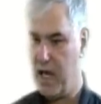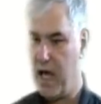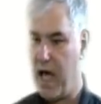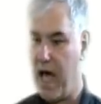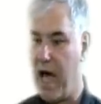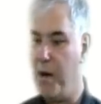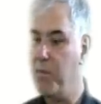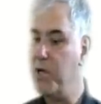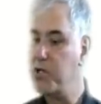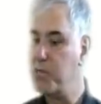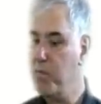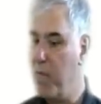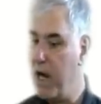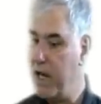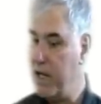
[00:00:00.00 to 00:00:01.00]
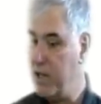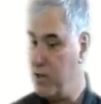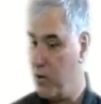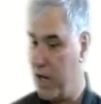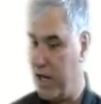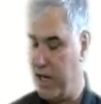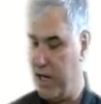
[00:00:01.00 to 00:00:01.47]
How much money
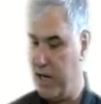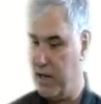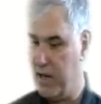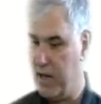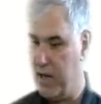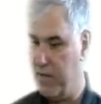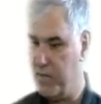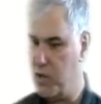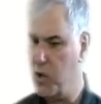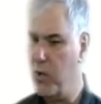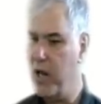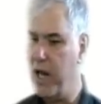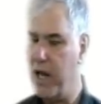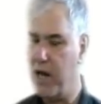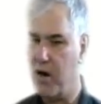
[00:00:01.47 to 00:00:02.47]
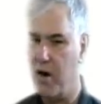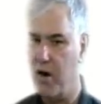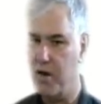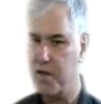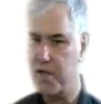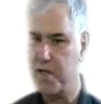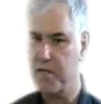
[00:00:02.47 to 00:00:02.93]
do I need to live? Doing a
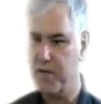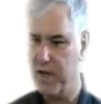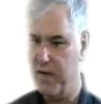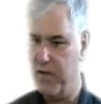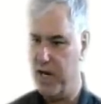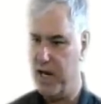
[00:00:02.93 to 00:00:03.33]
cost of living